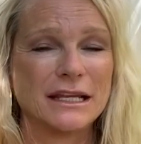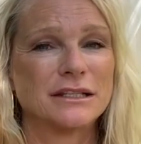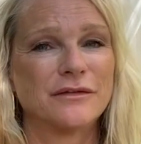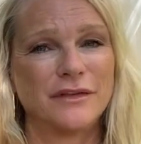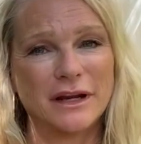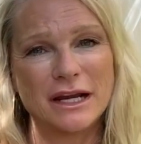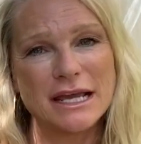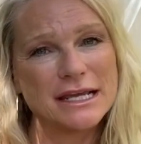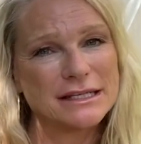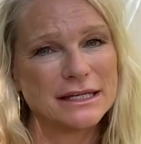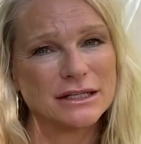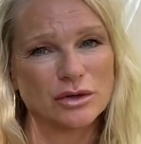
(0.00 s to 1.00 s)
It's very
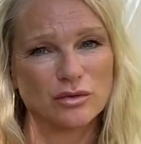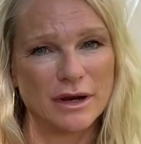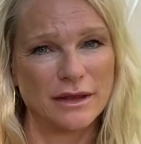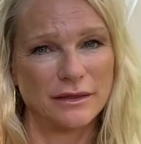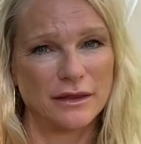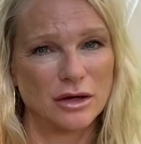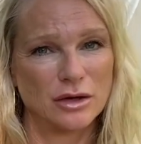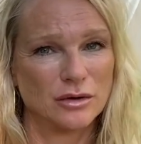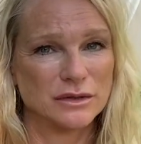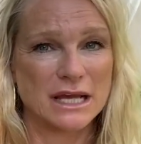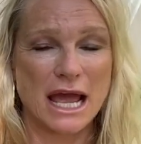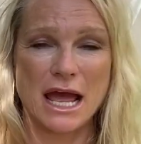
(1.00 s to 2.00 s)
easy to rent
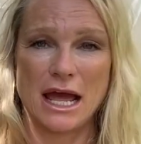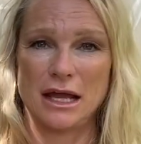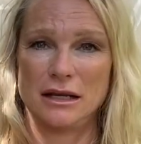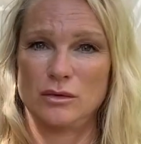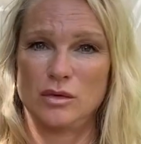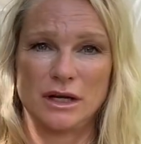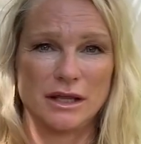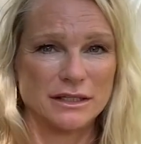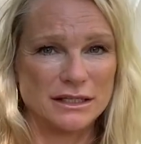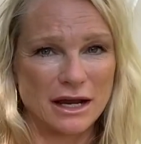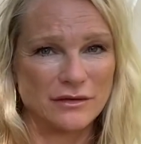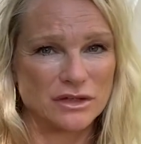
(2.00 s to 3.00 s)
those at one of the
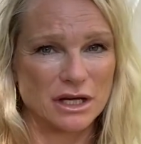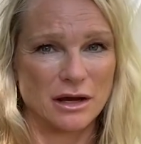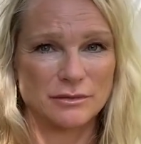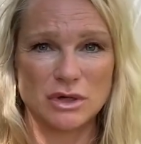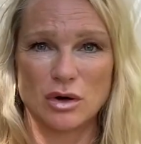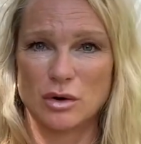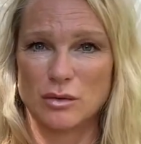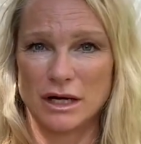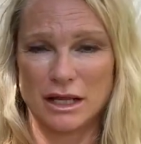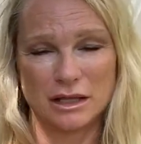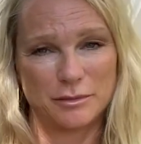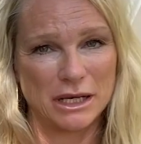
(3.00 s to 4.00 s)
dive shops or
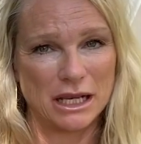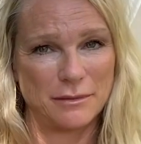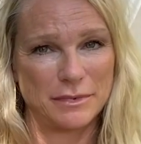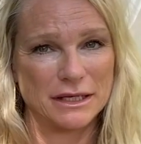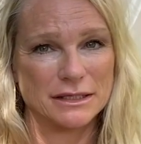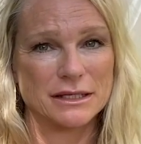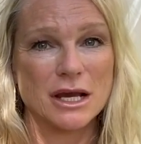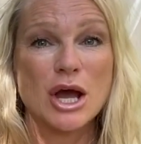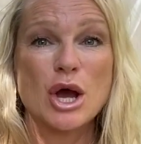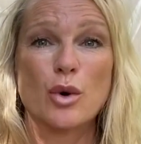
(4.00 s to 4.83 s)
one of the palapas,